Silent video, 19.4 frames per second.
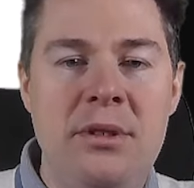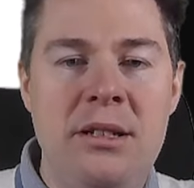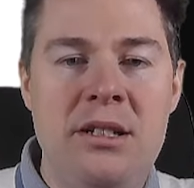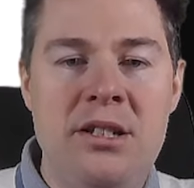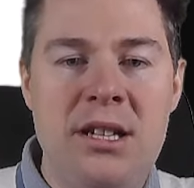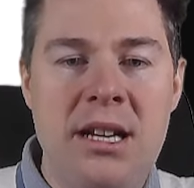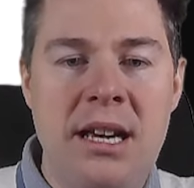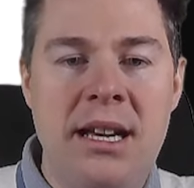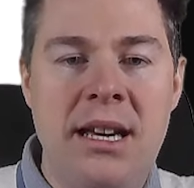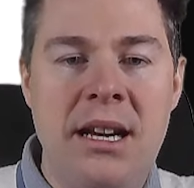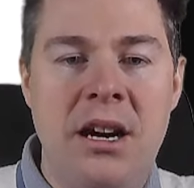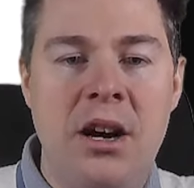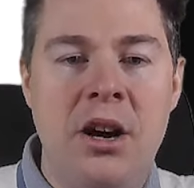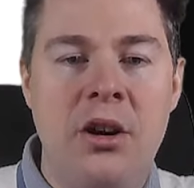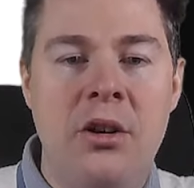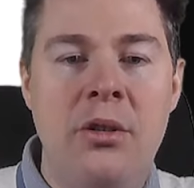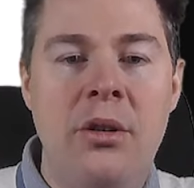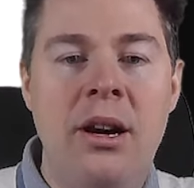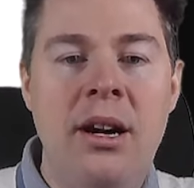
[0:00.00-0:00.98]
and check
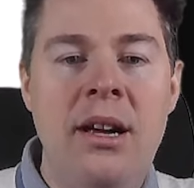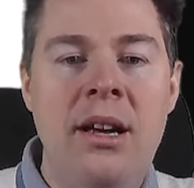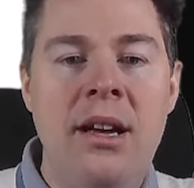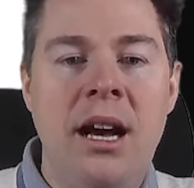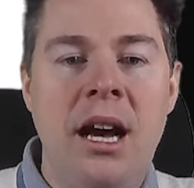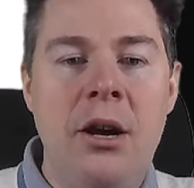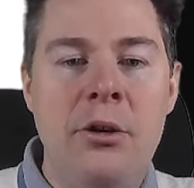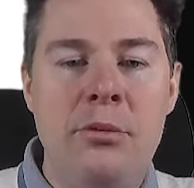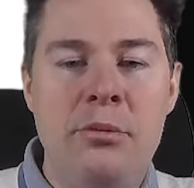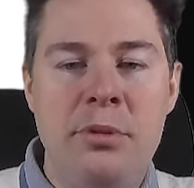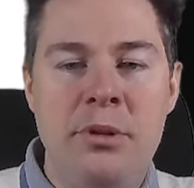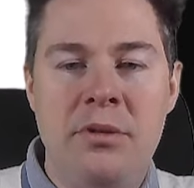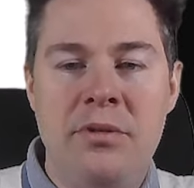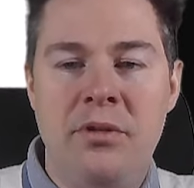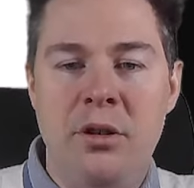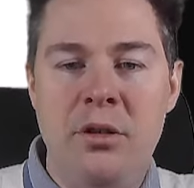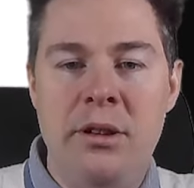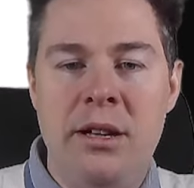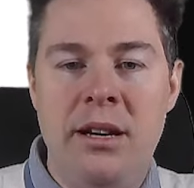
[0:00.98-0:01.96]
our output
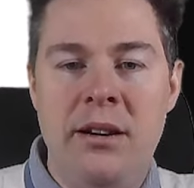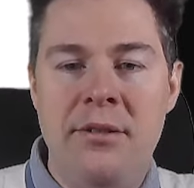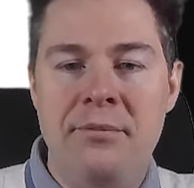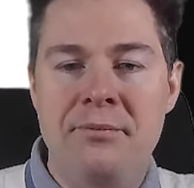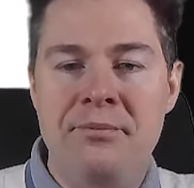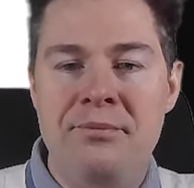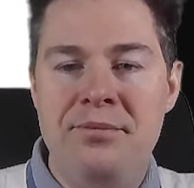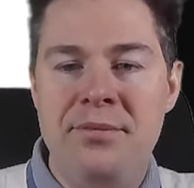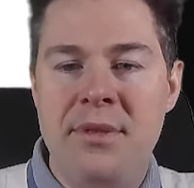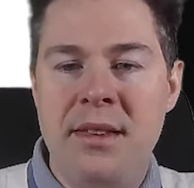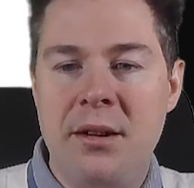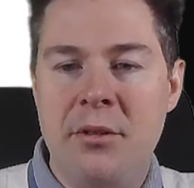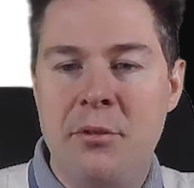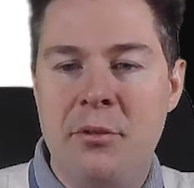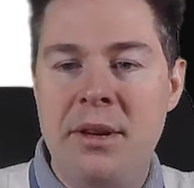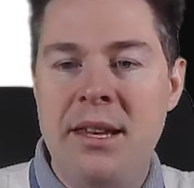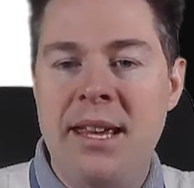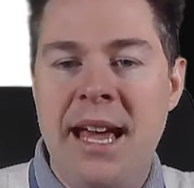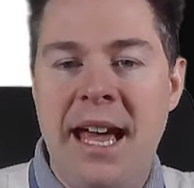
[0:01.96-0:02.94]
folder,
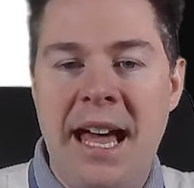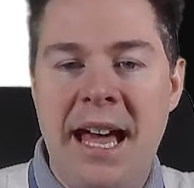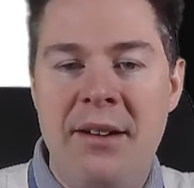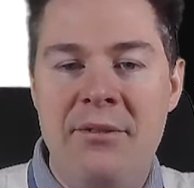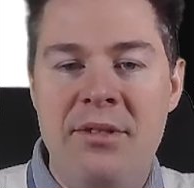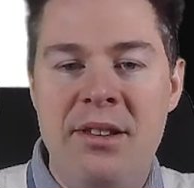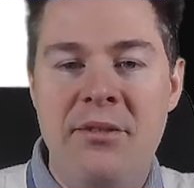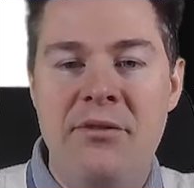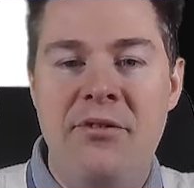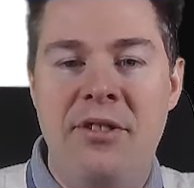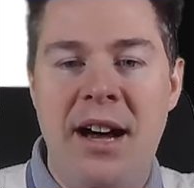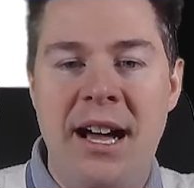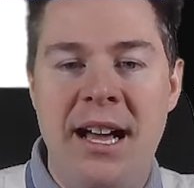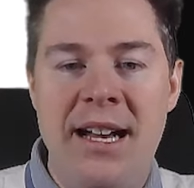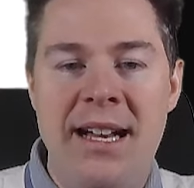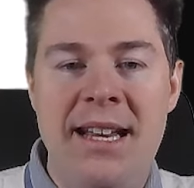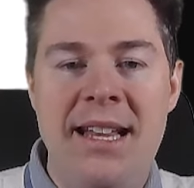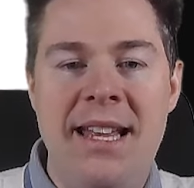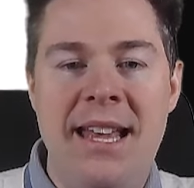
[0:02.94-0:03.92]
we have the
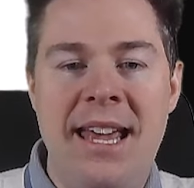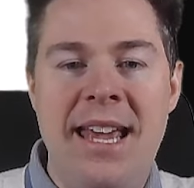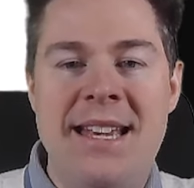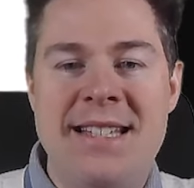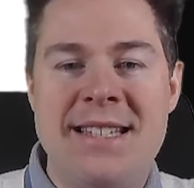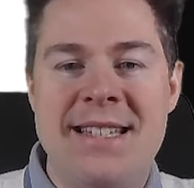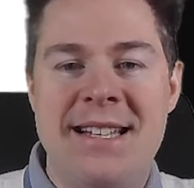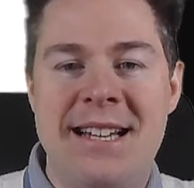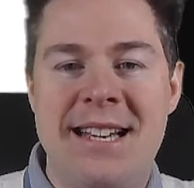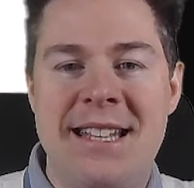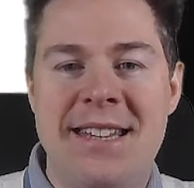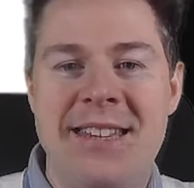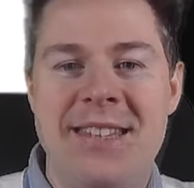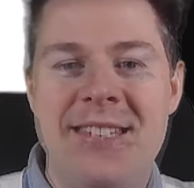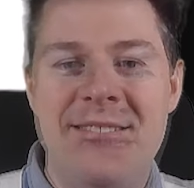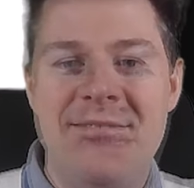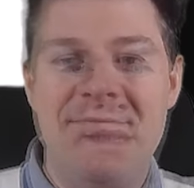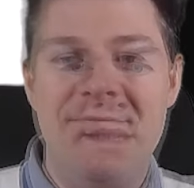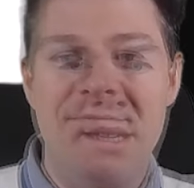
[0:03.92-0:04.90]
file.
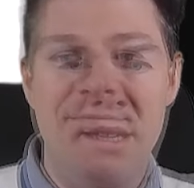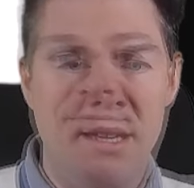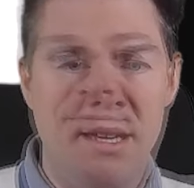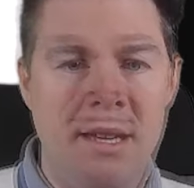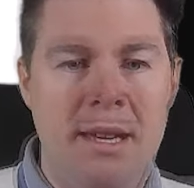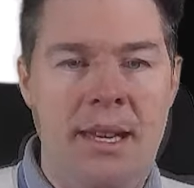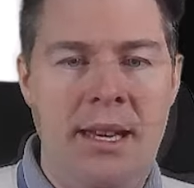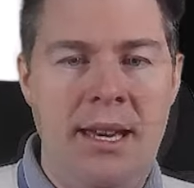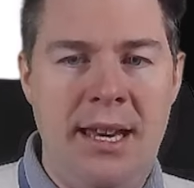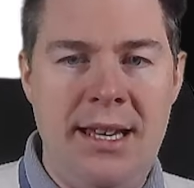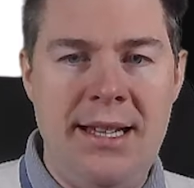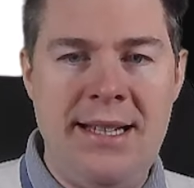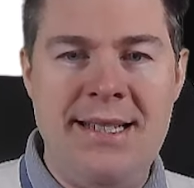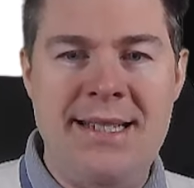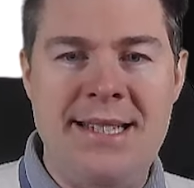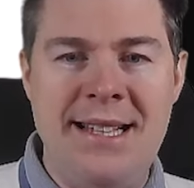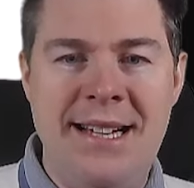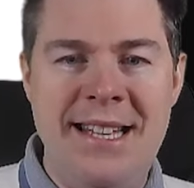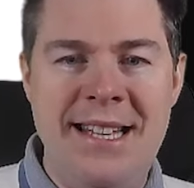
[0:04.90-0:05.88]
Excellent.
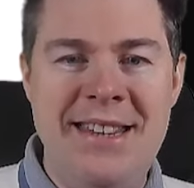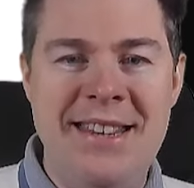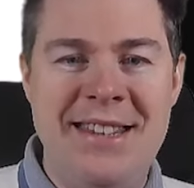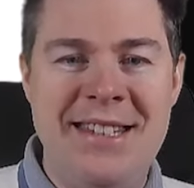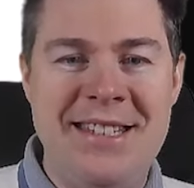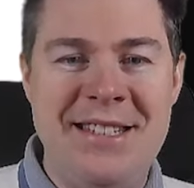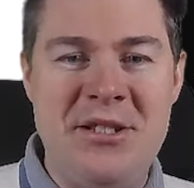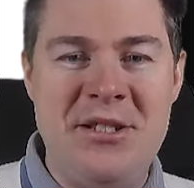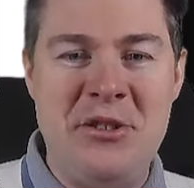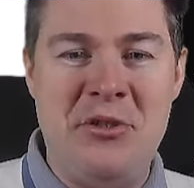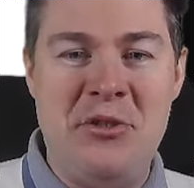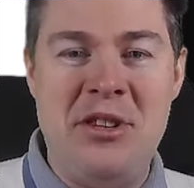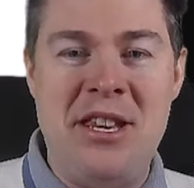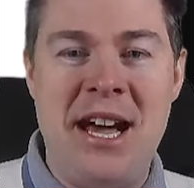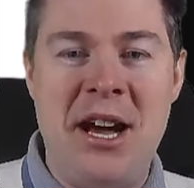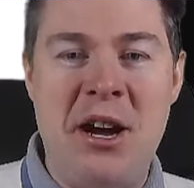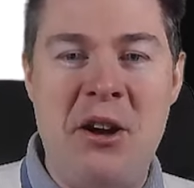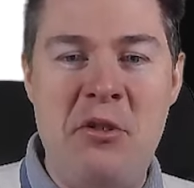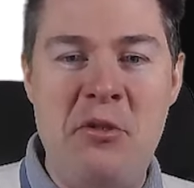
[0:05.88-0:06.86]
Excellent. So
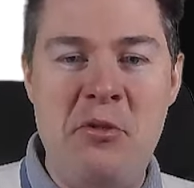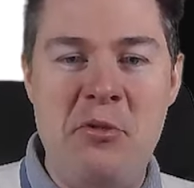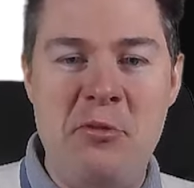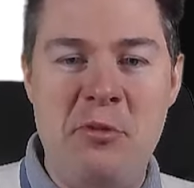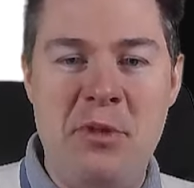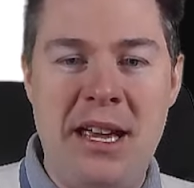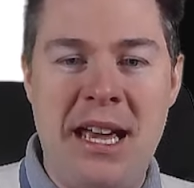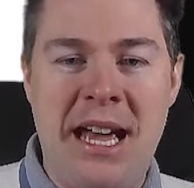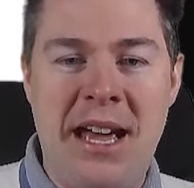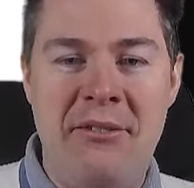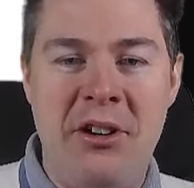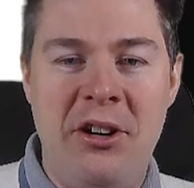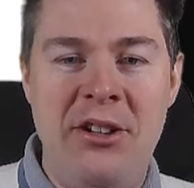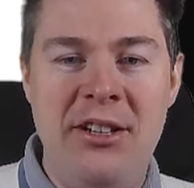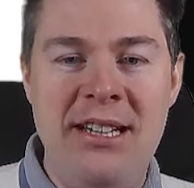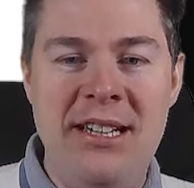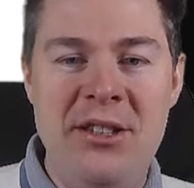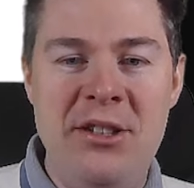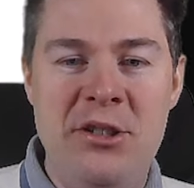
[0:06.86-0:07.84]
now we have our
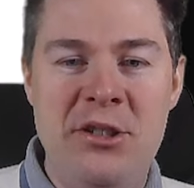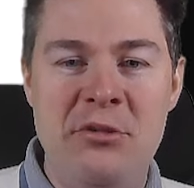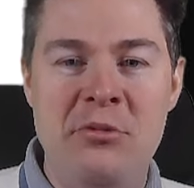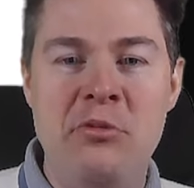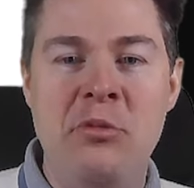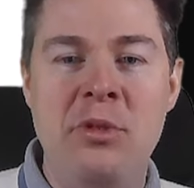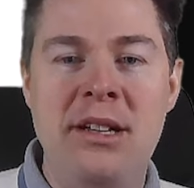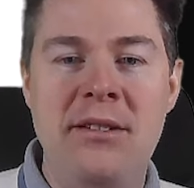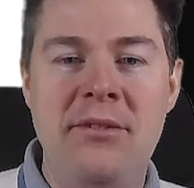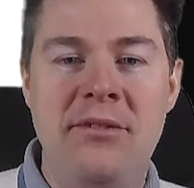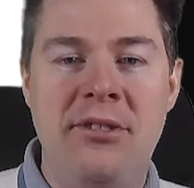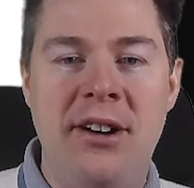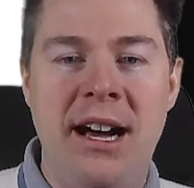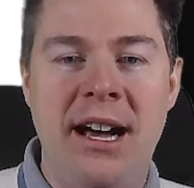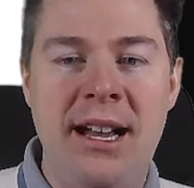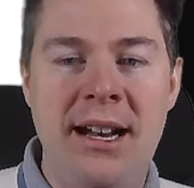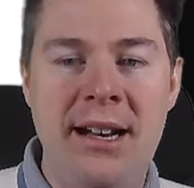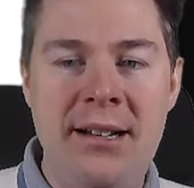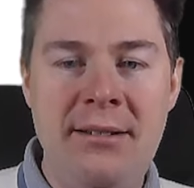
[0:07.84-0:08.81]
Intune win
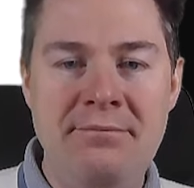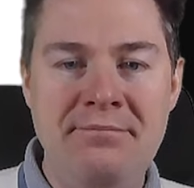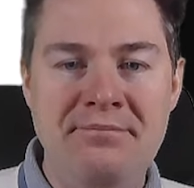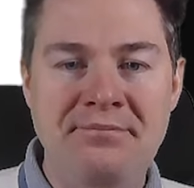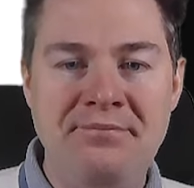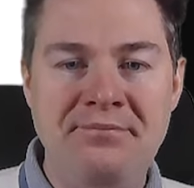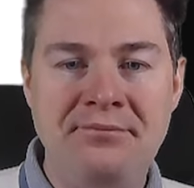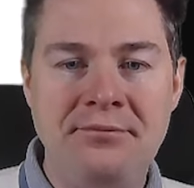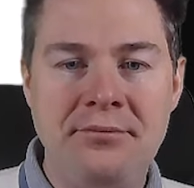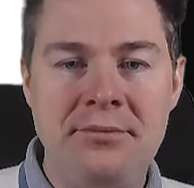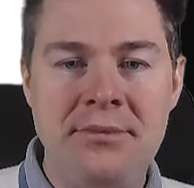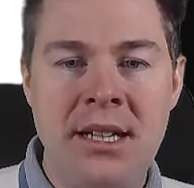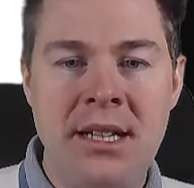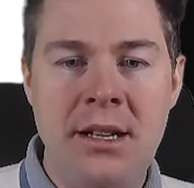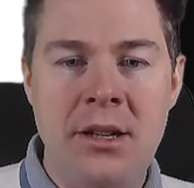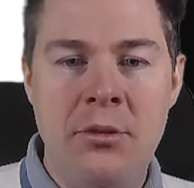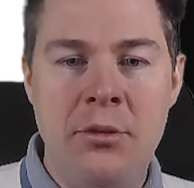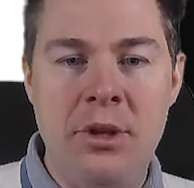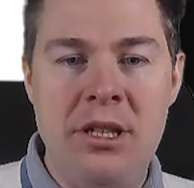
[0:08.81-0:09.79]
file,
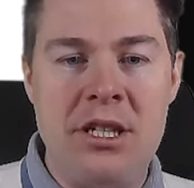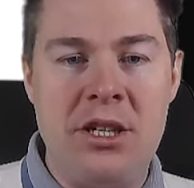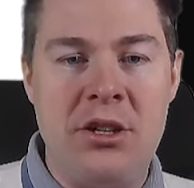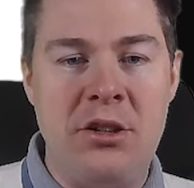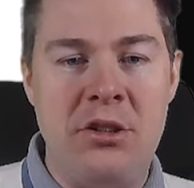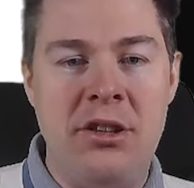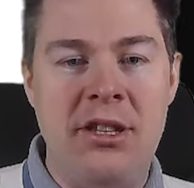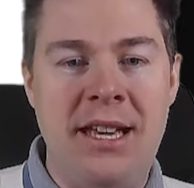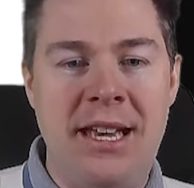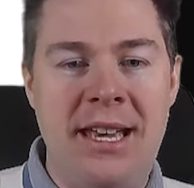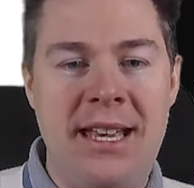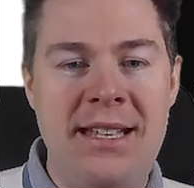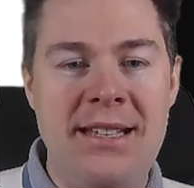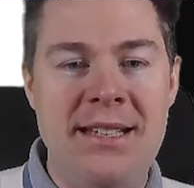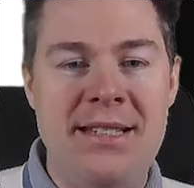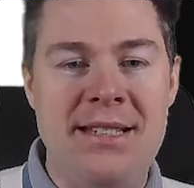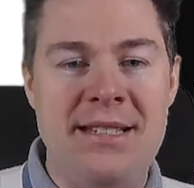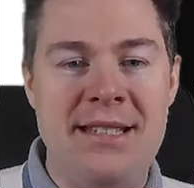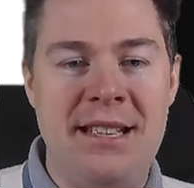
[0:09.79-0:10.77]
which
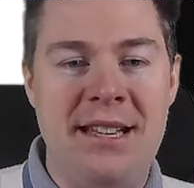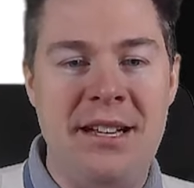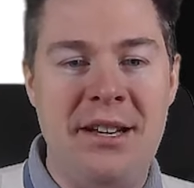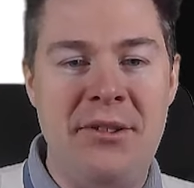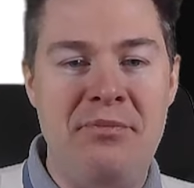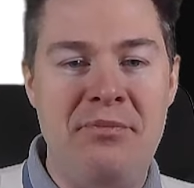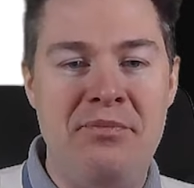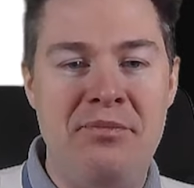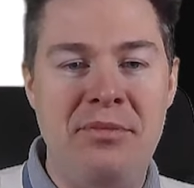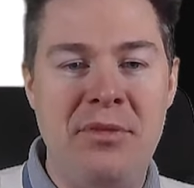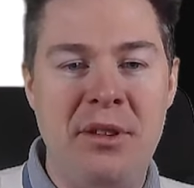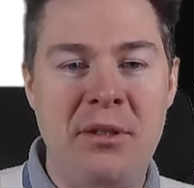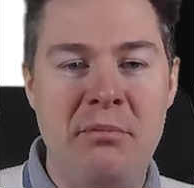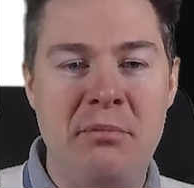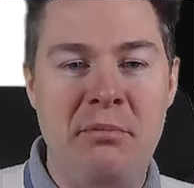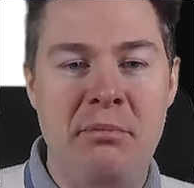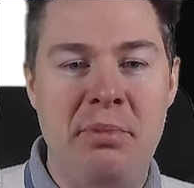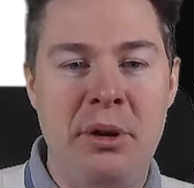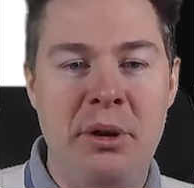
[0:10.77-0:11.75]
contains
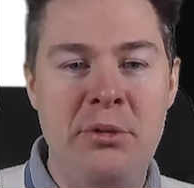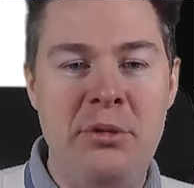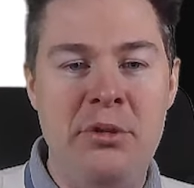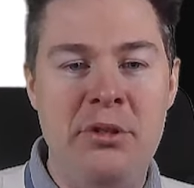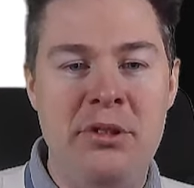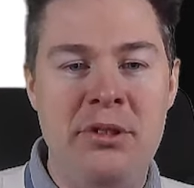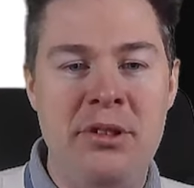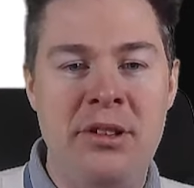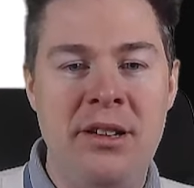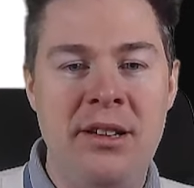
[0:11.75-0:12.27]
both